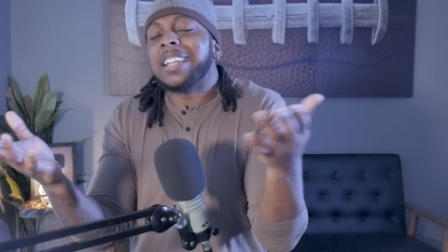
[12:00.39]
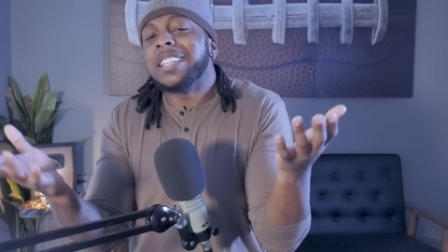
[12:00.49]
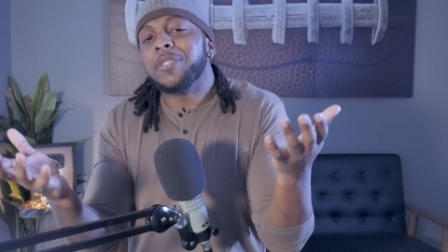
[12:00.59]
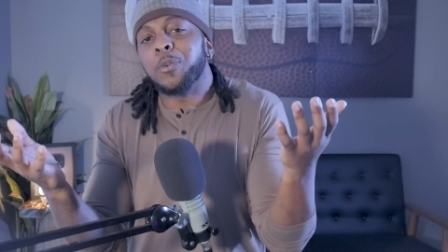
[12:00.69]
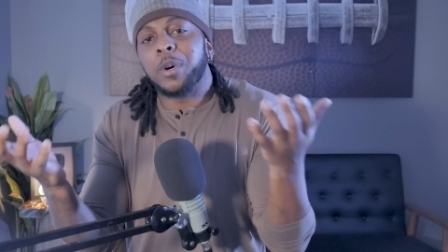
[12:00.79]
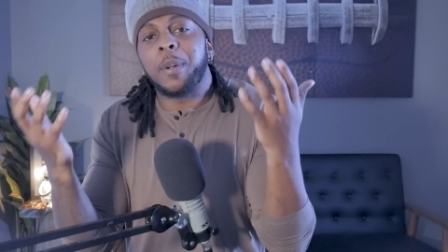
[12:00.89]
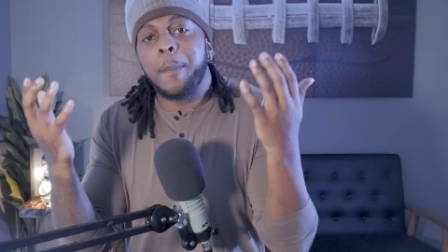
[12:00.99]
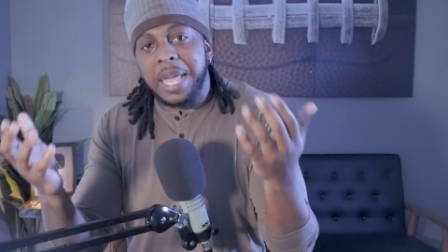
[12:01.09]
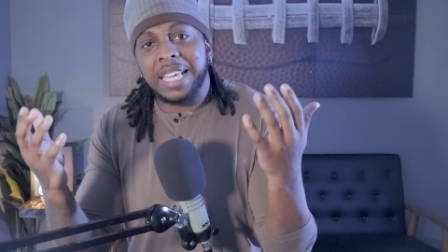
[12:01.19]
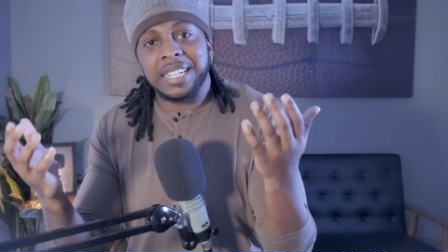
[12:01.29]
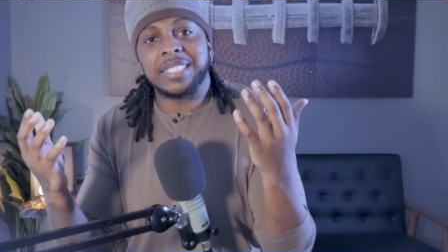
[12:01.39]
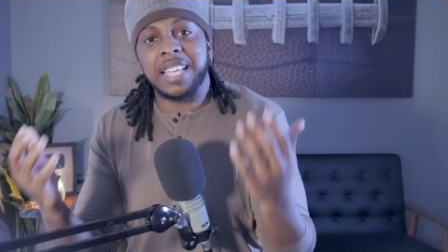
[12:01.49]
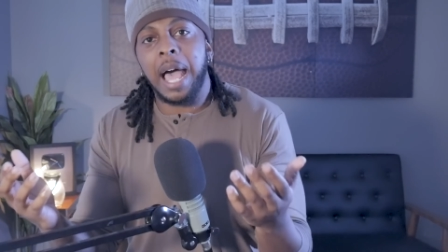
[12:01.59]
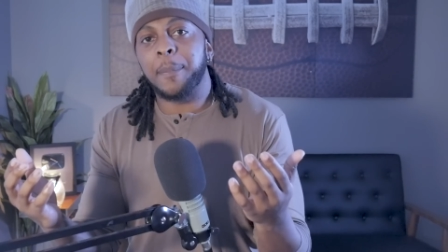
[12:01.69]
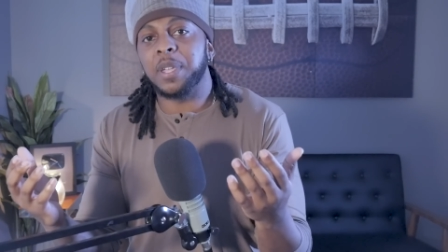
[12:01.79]
I didn't even want to make it a
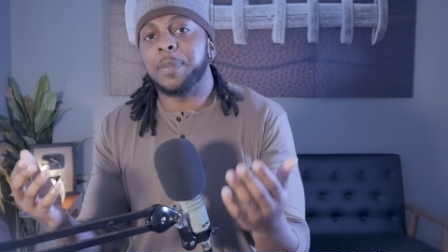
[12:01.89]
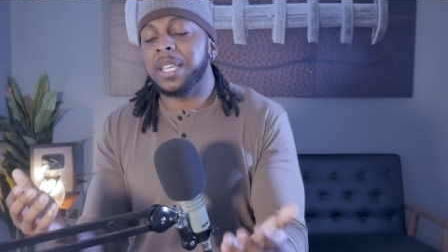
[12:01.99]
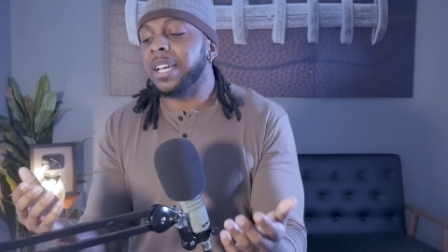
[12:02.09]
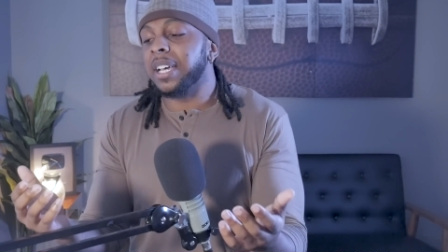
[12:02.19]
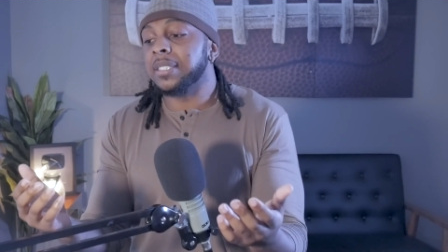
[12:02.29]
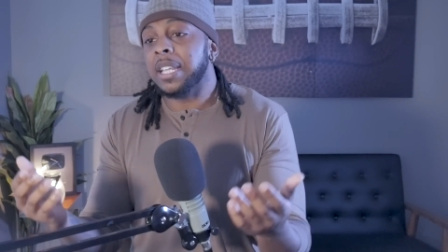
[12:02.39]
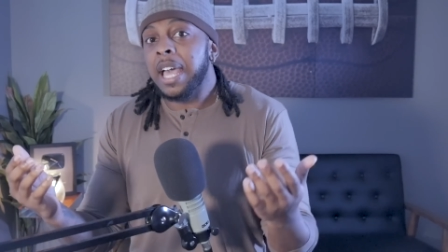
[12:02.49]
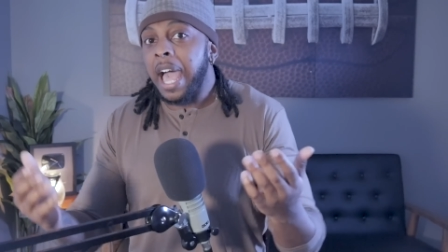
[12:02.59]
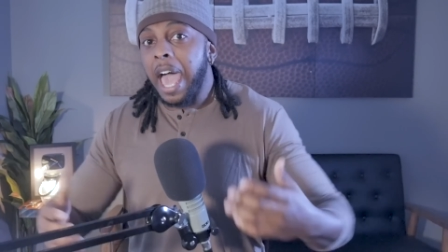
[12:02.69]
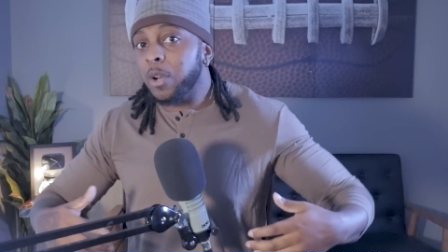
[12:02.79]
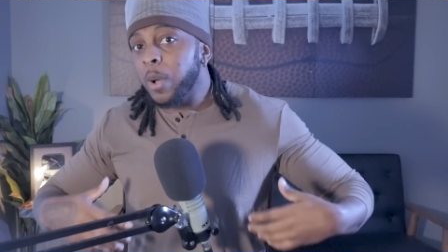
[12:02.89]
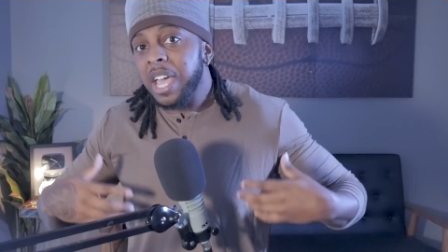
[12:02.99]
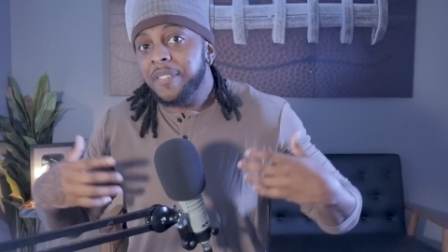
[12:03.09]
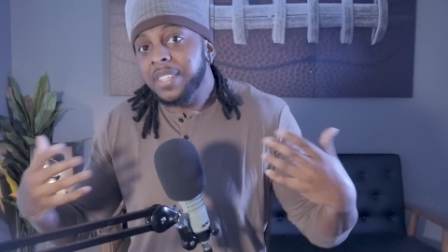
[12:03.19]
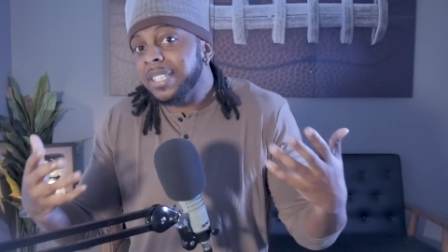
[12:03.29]
topic because I don't
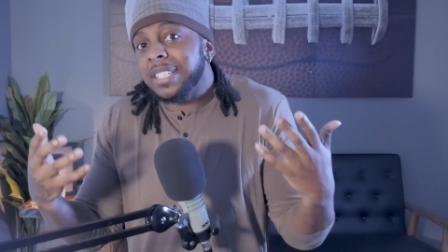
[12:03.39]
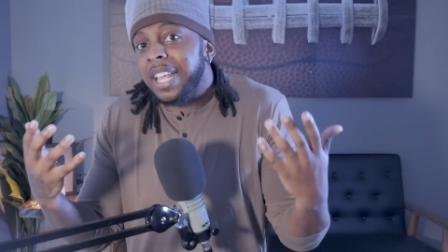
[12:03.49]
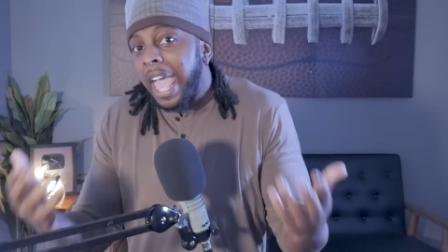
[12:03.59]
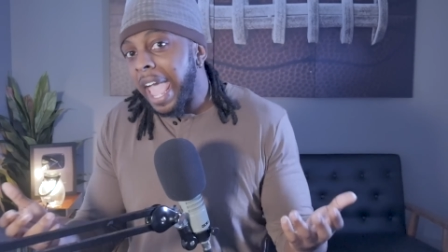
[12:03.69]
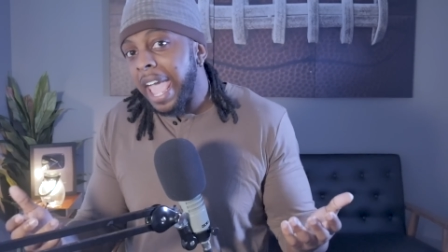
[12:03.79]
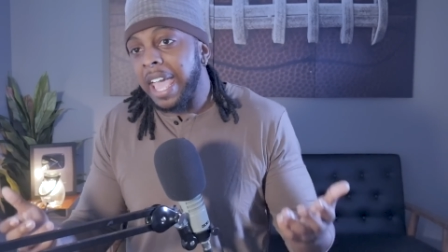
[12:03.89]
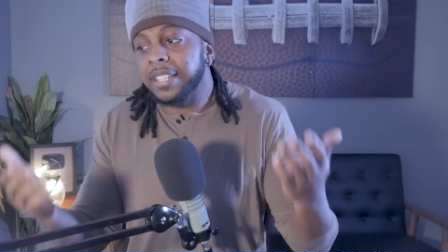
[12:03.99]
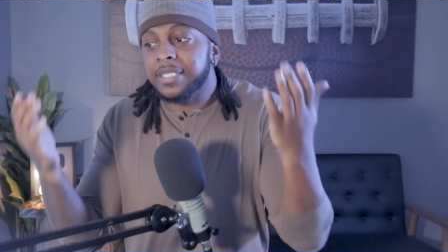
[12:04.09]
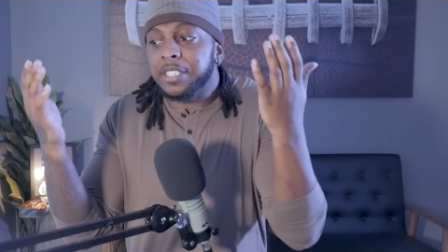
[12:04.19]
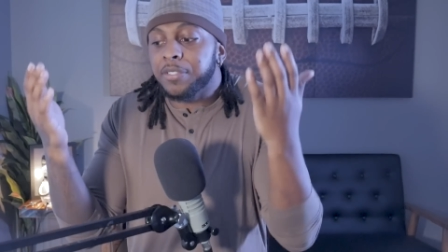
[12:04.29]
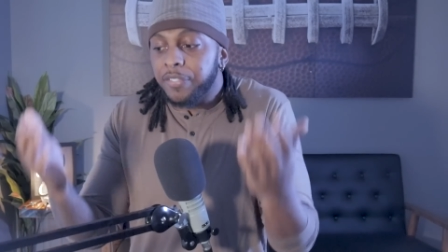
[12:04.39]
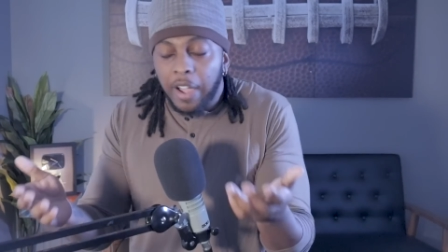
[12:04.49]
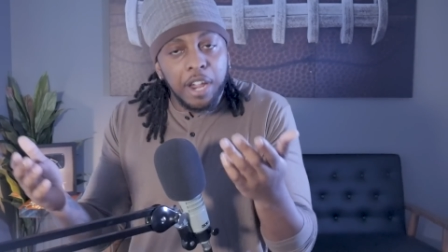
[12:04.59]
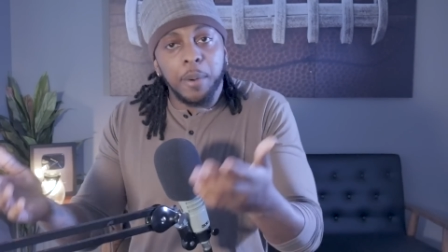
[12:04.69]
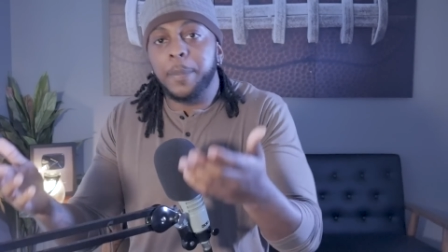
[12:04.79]
have nothing to add. Just
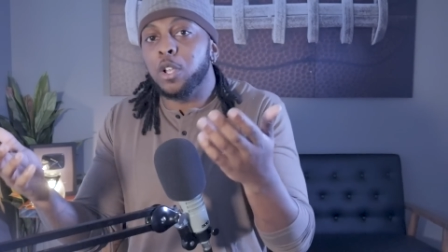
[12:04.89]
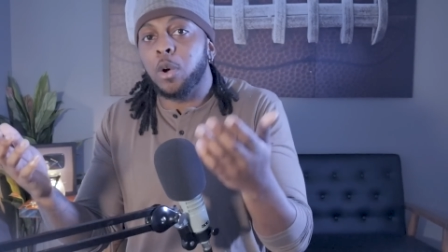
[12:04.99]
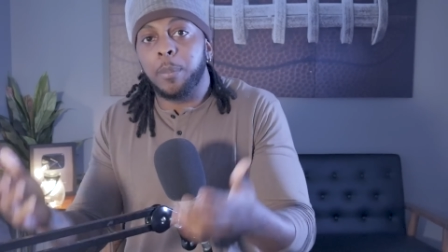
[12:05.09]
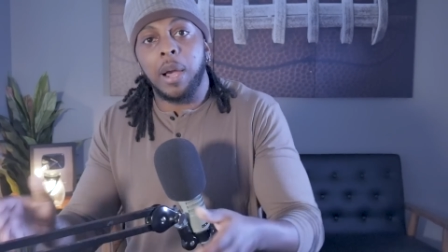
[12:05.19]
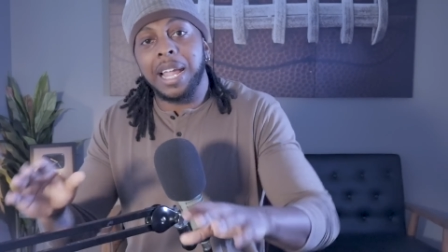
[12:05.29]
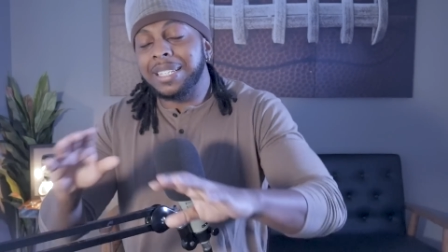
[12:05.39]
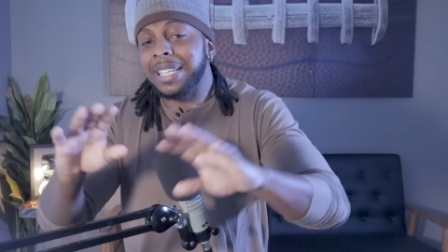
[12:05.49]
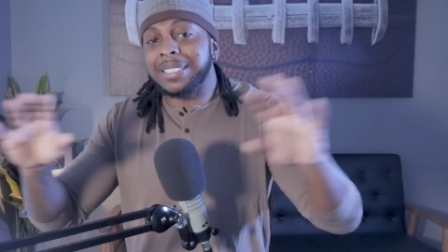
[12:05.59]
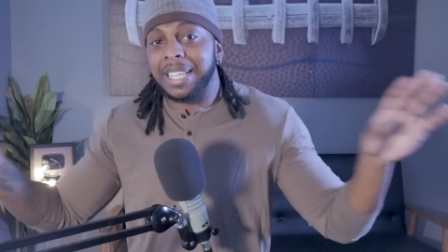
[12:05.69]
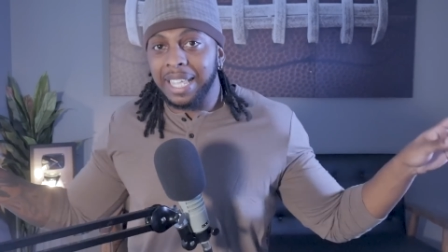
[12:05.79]
fire Bill O'Brien, that's